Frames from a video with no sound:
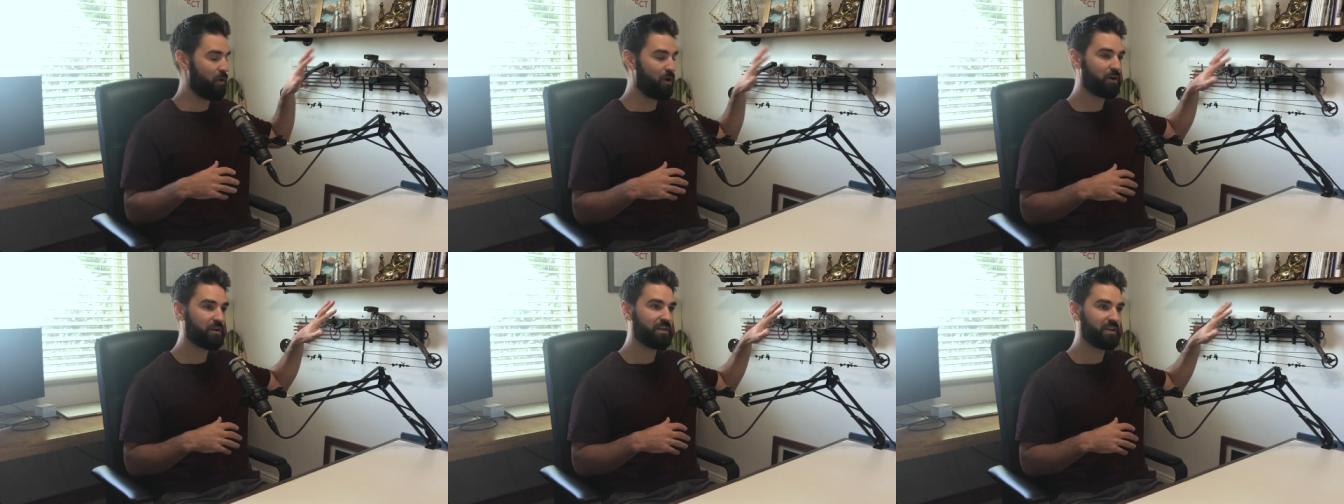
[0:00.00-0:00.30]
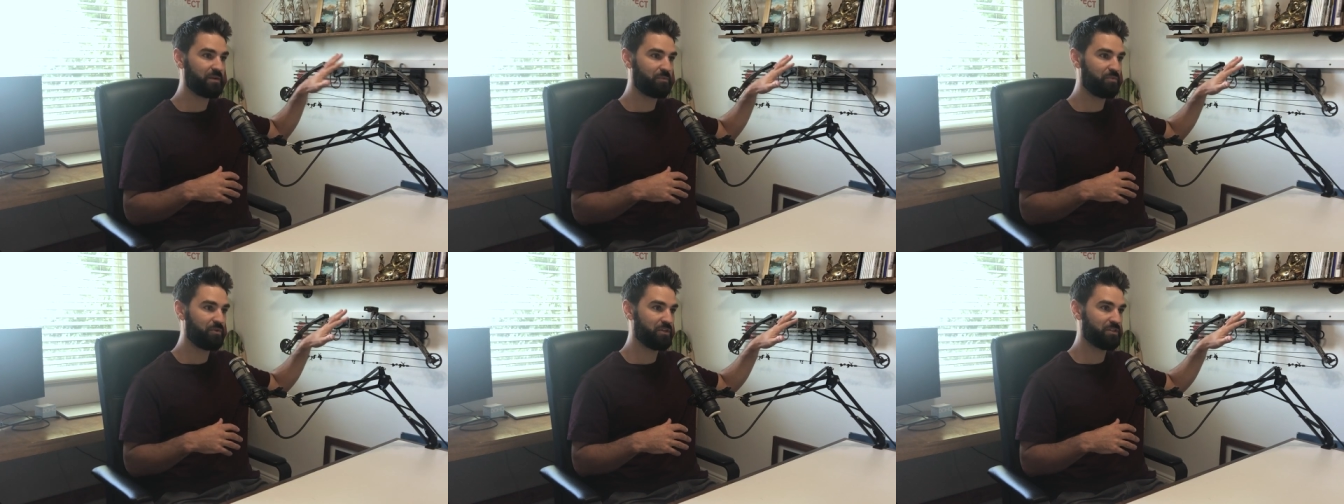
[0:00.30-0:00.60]

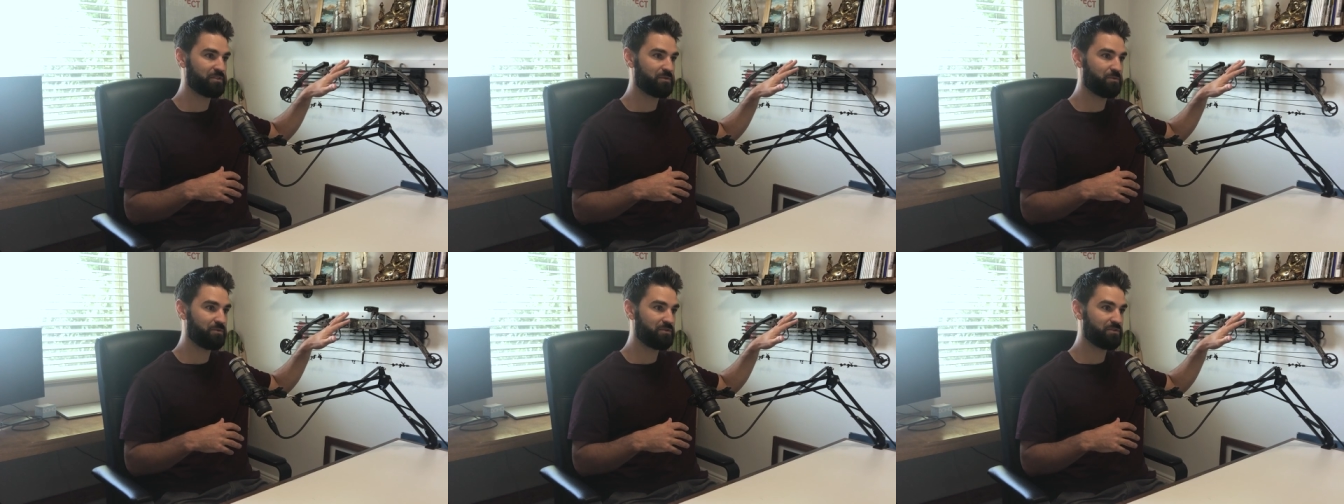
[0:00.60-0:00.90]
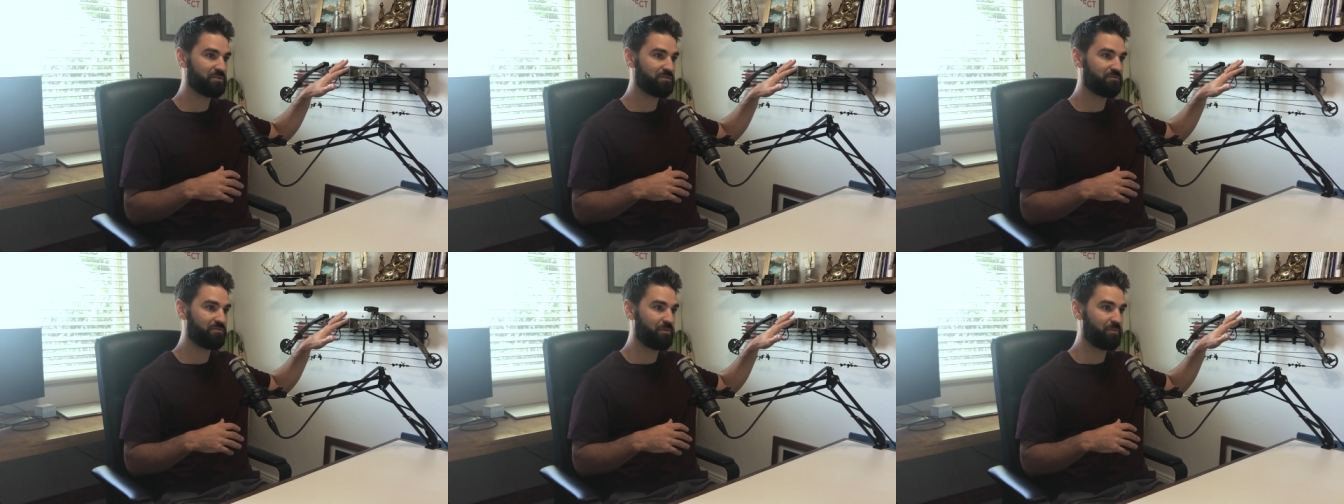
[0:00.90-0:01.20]
marketing
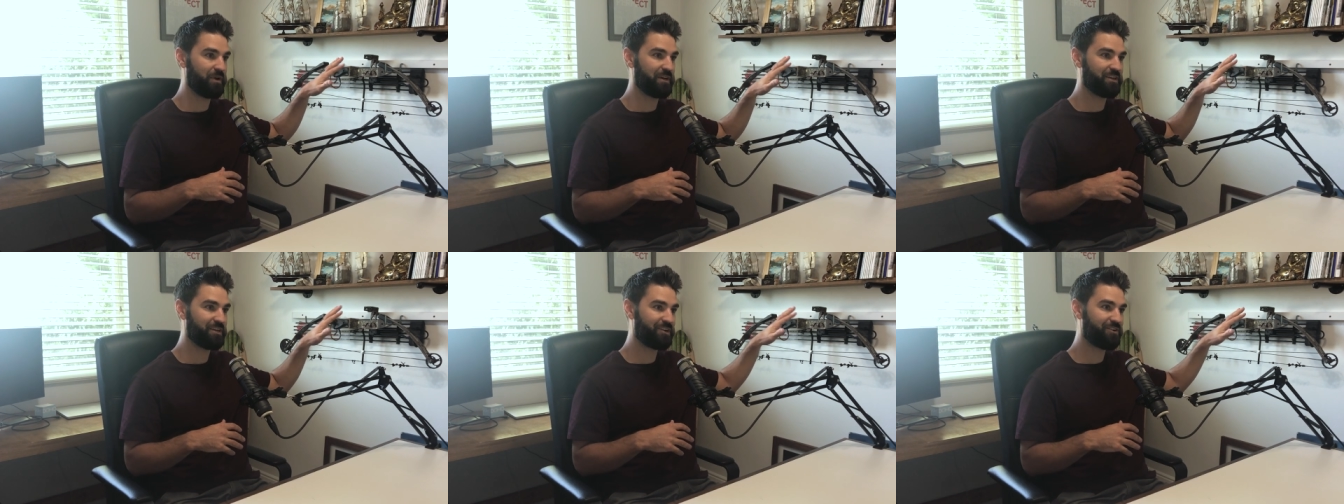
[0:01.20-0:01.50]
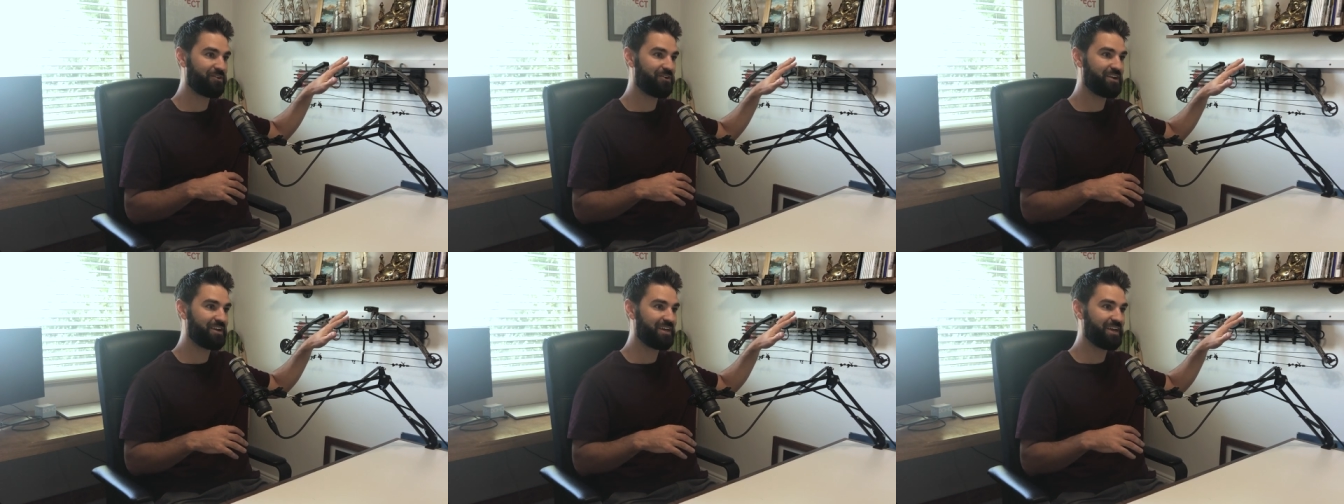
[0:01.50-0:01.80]
principles from my
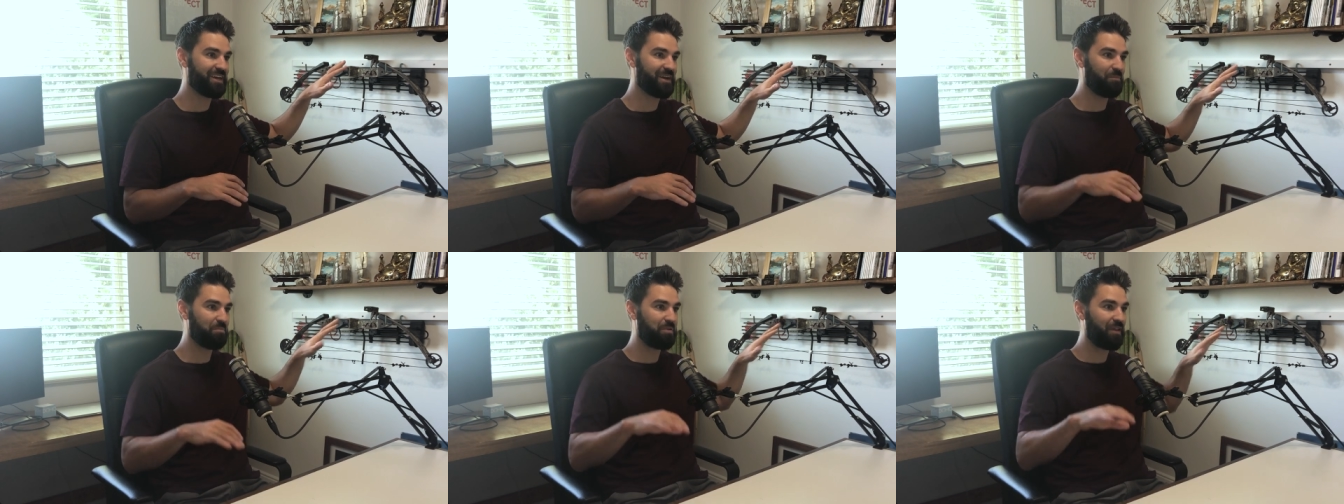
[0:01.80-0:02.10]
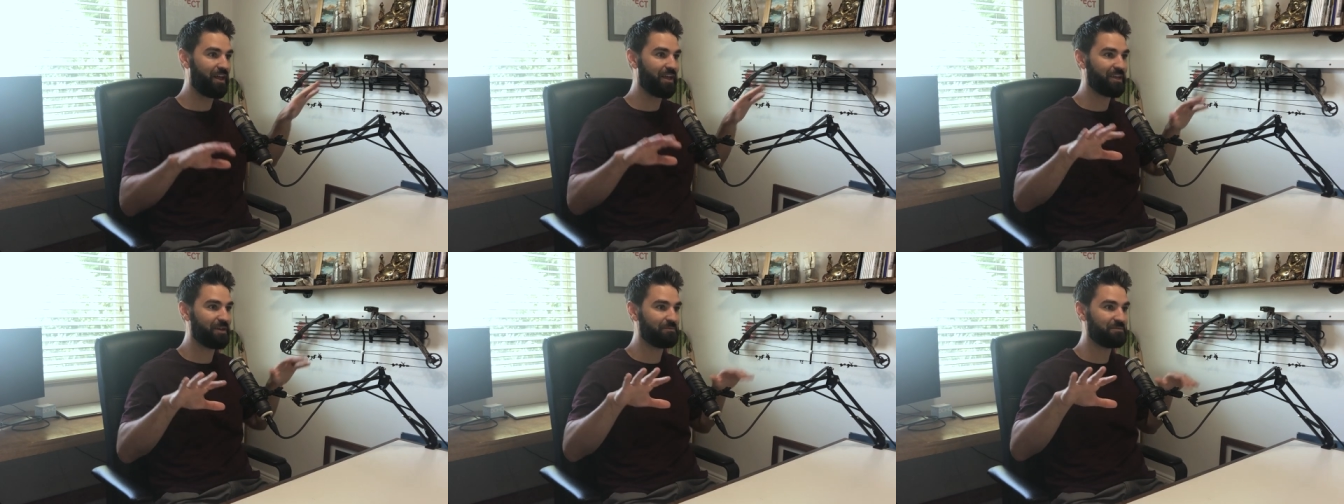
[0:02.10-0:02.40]
degree and mm-hmm.
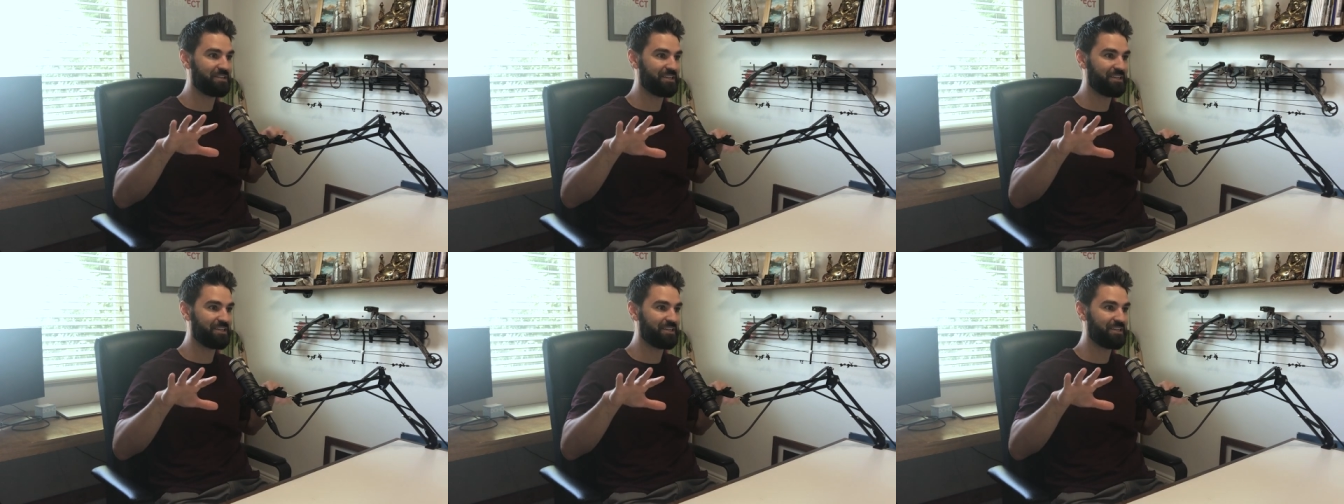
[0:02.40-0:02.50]
applying mm-hmm.